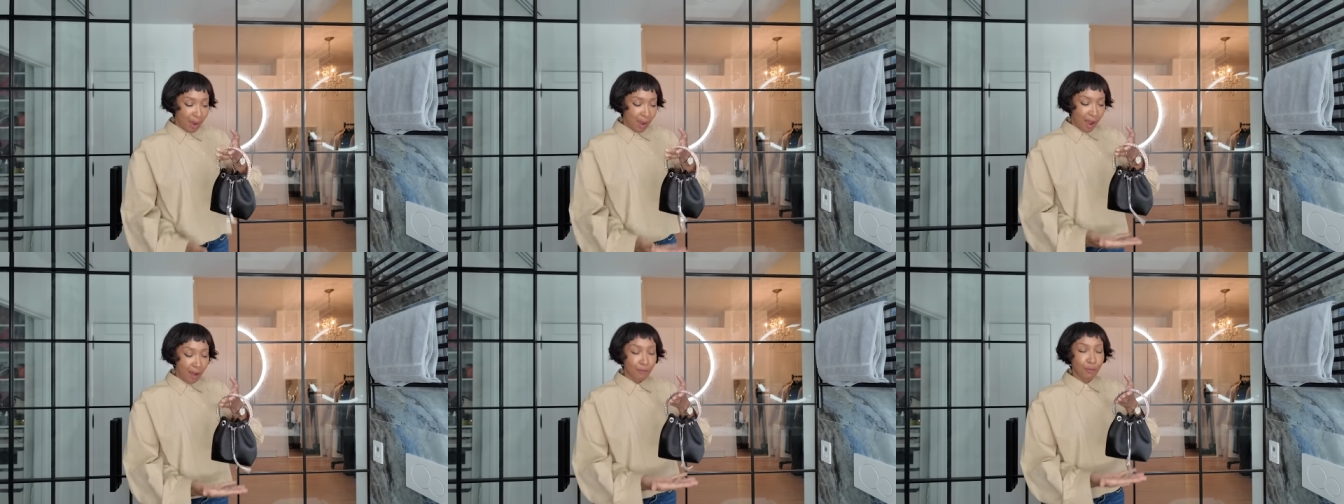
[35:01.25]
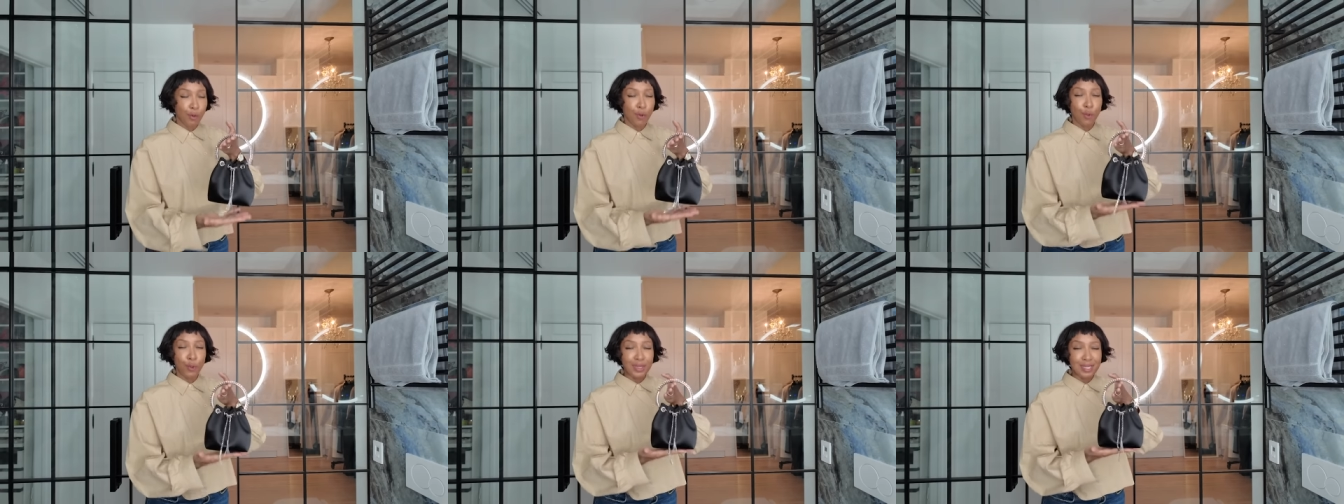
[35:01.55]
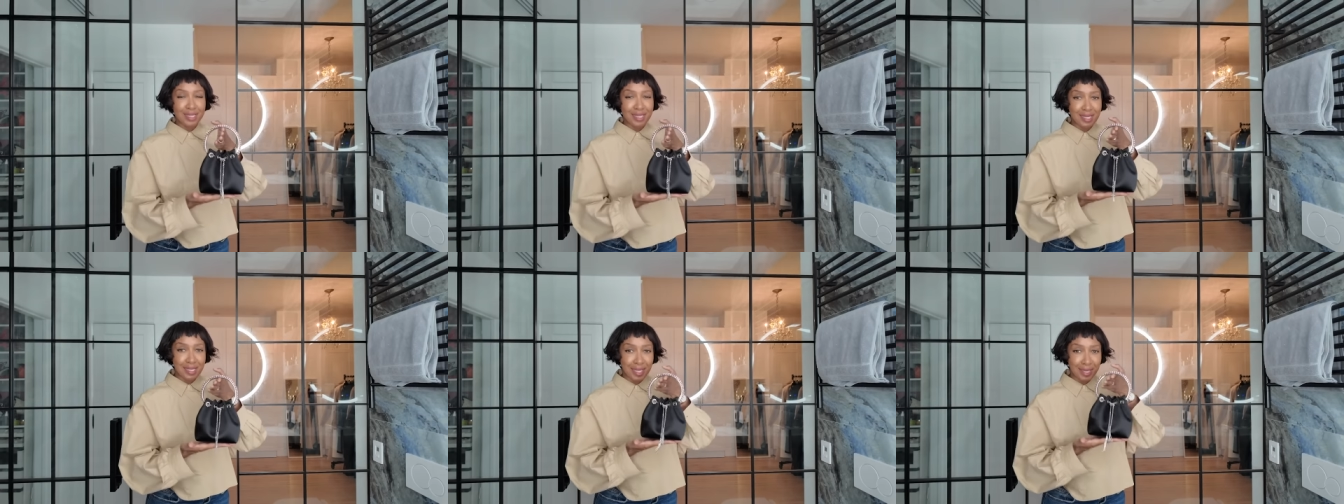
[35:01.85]
I've
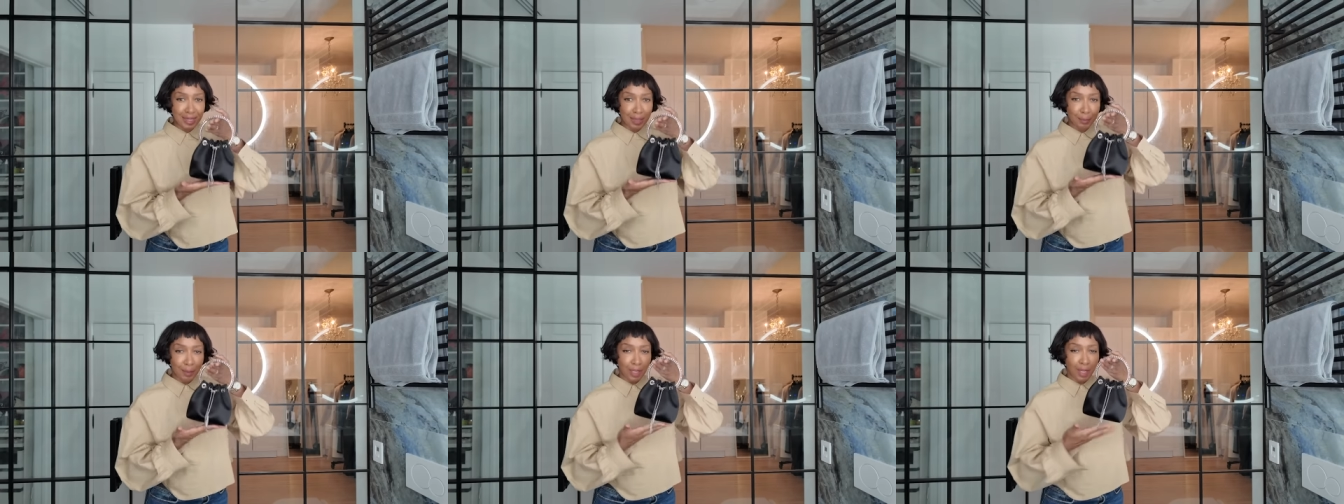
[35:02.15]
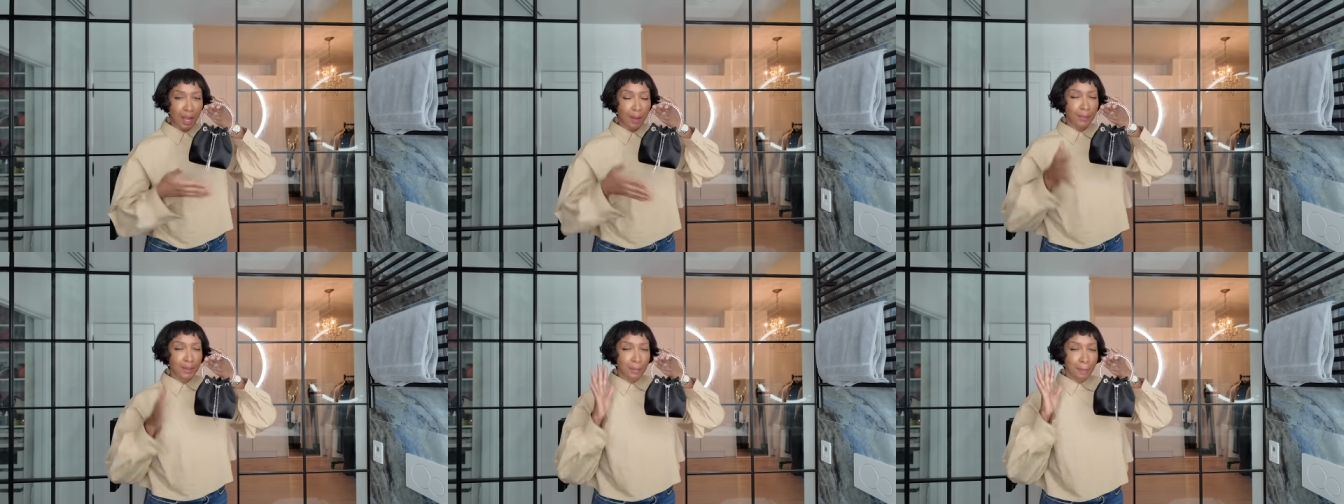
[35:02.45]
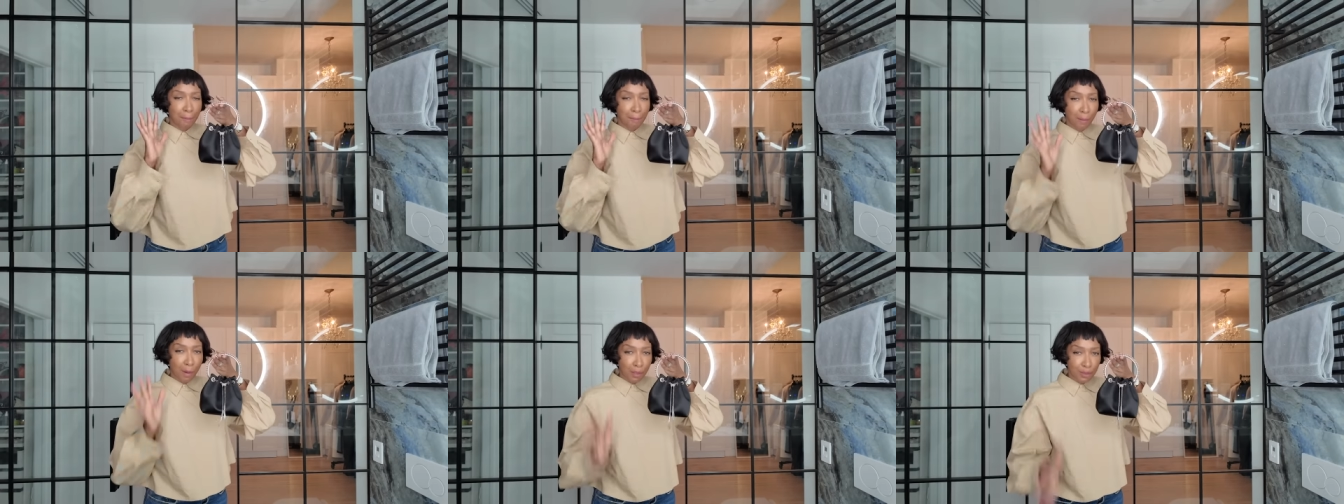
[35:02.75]
always seen them. They come in a
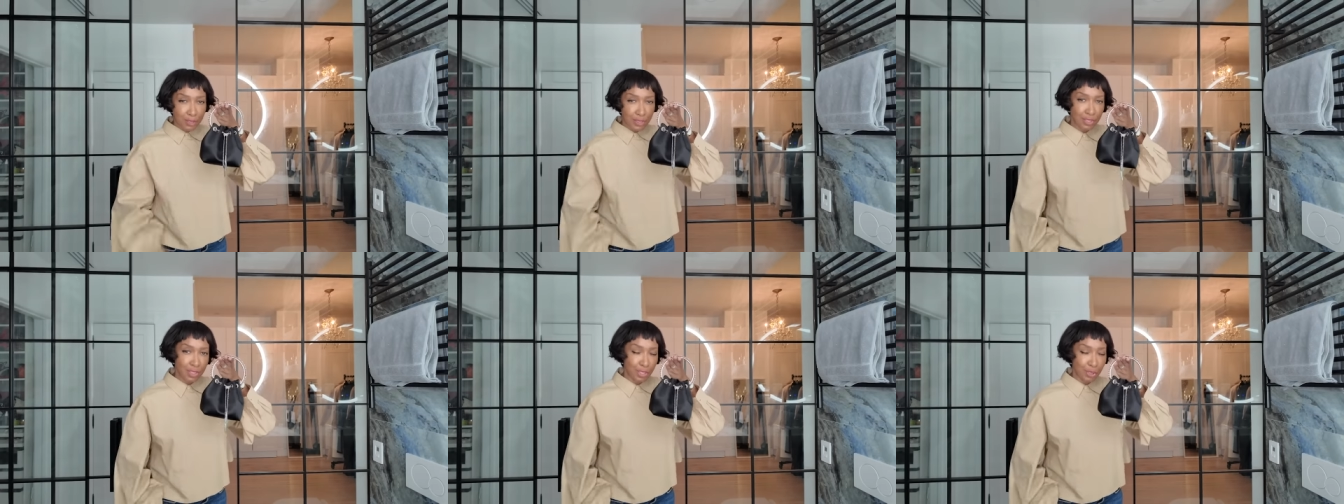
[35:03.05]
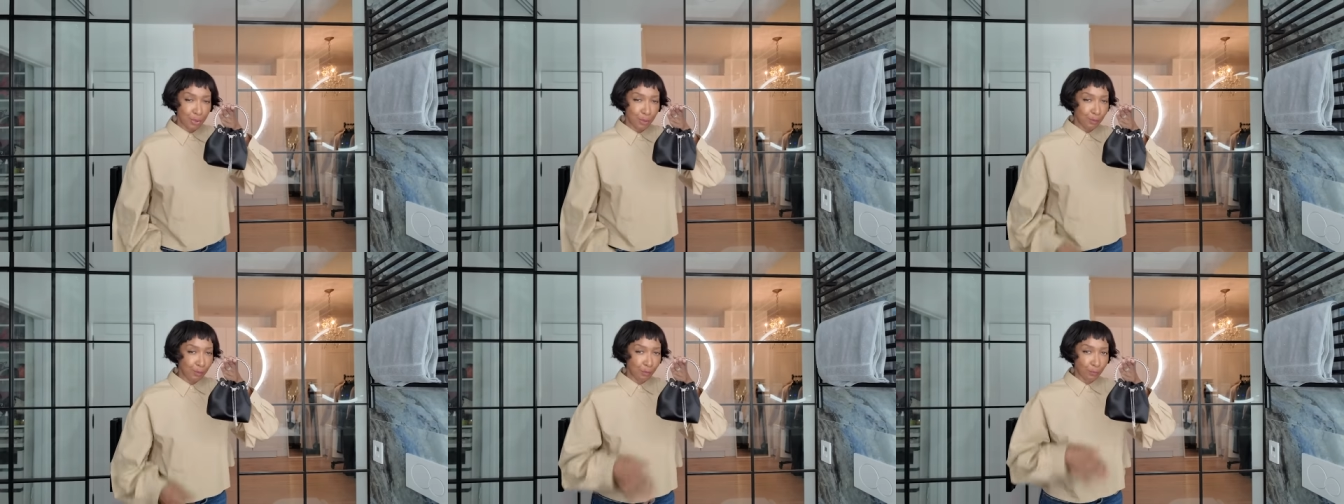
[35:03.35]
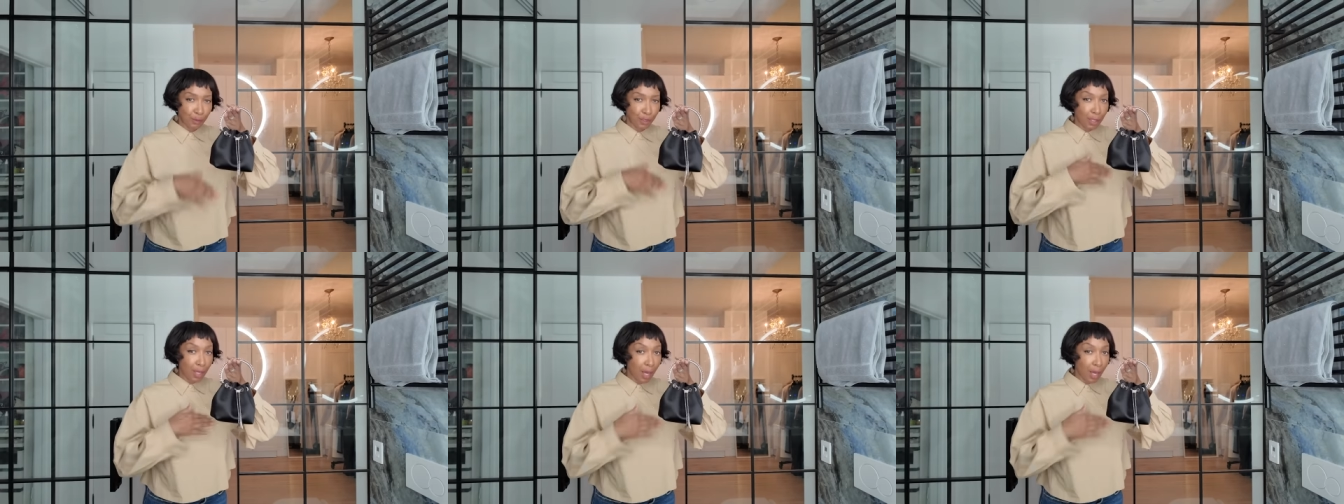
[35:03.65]
multitude of different